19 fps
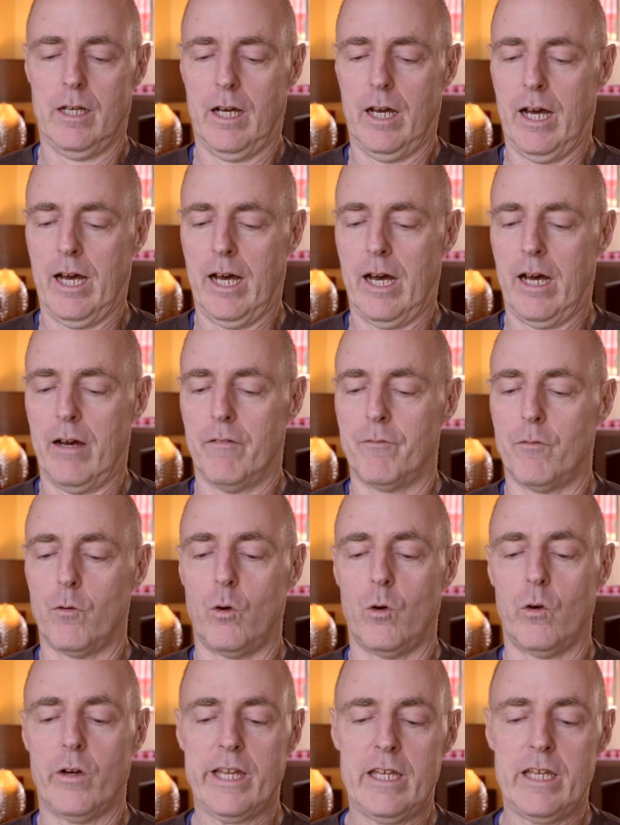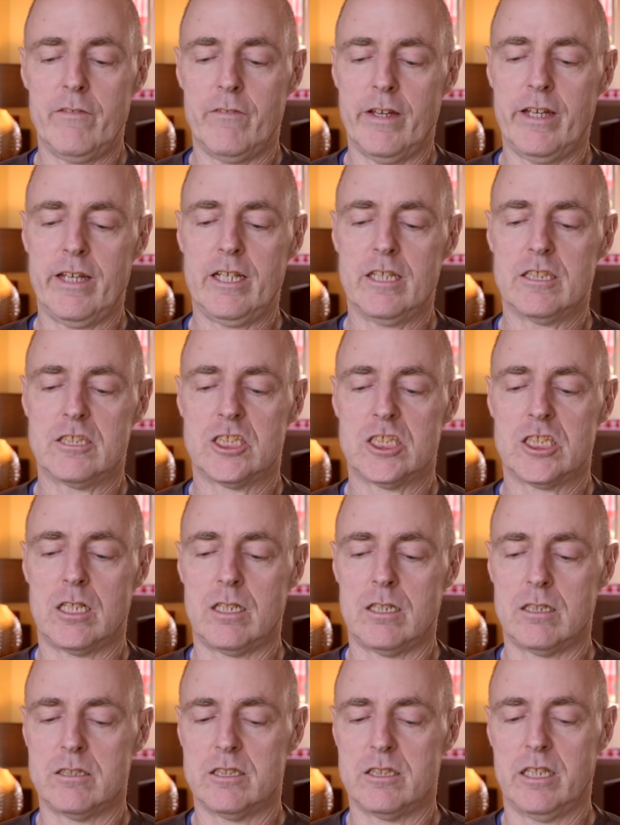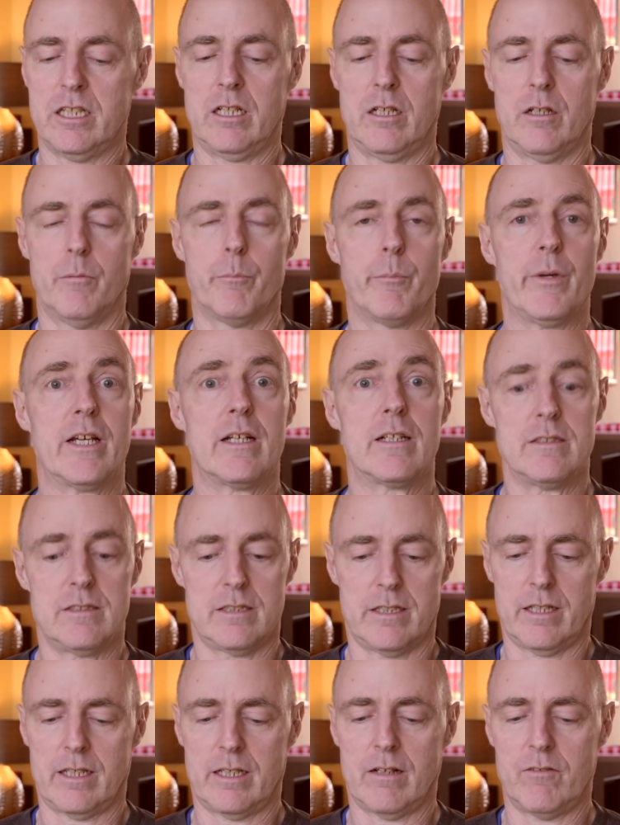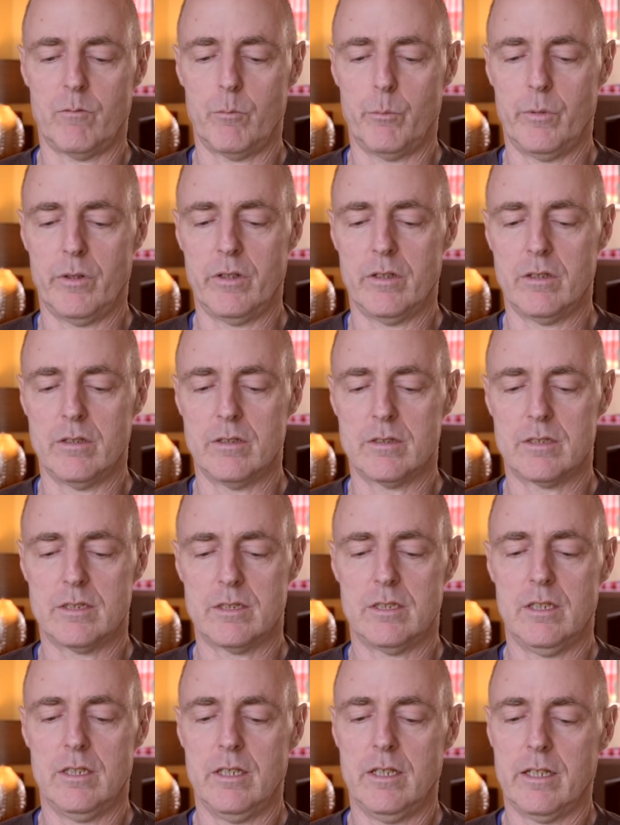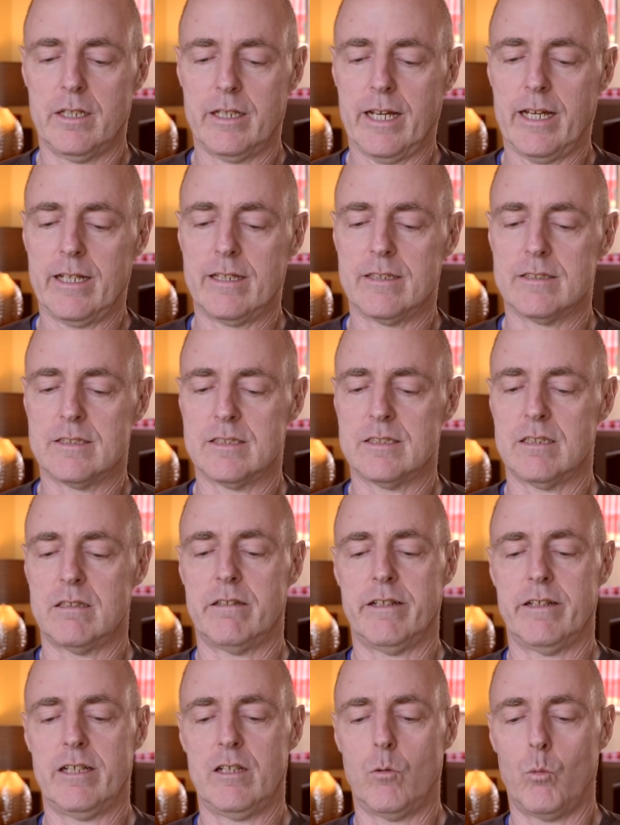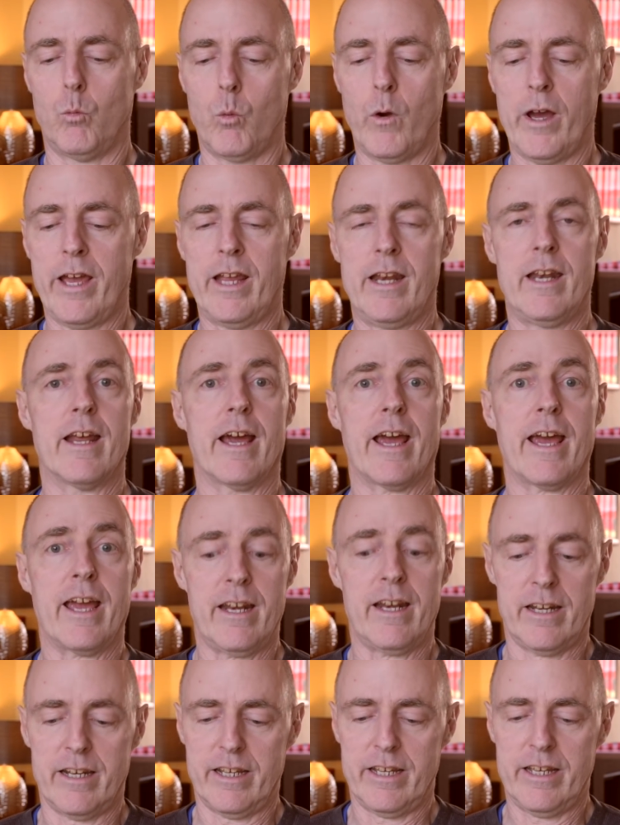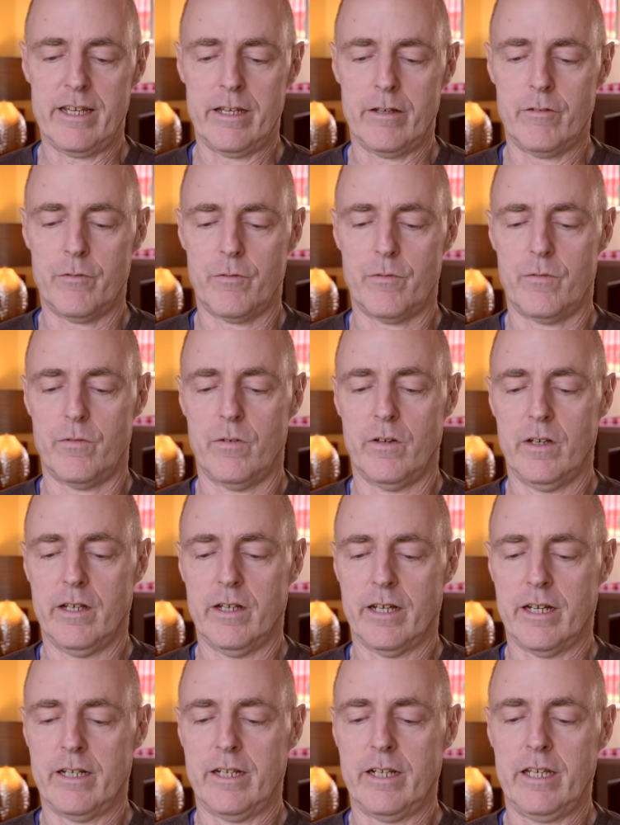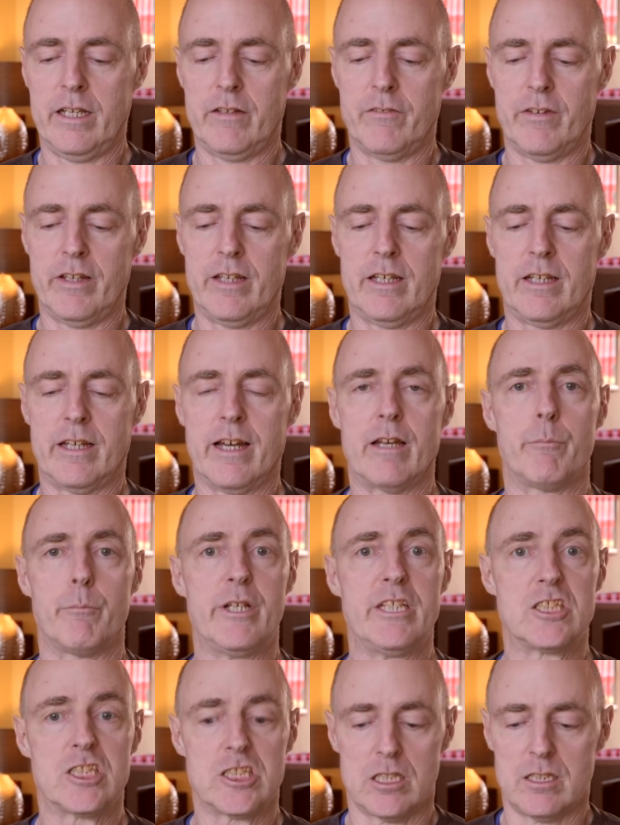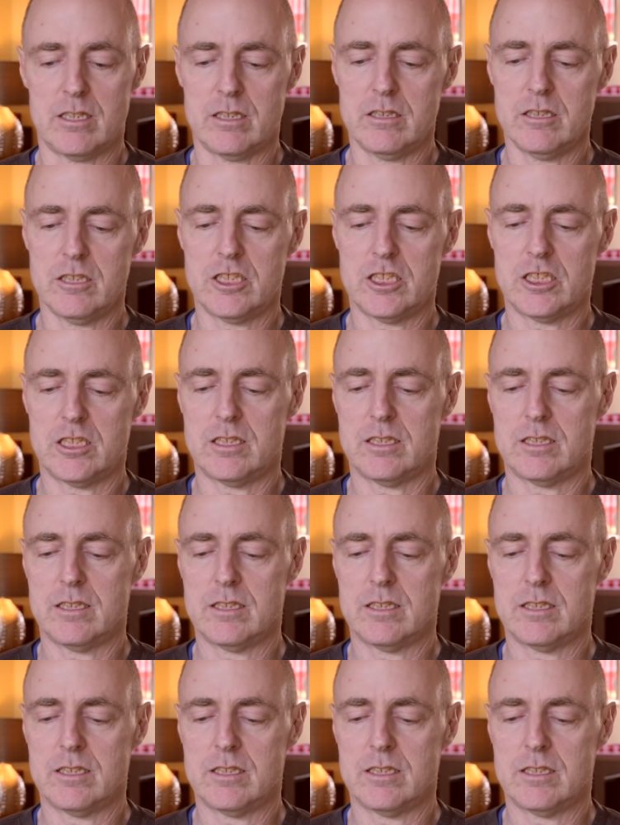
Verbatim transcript: uh, for EV charging because the government can decide when and if an EV can be charged.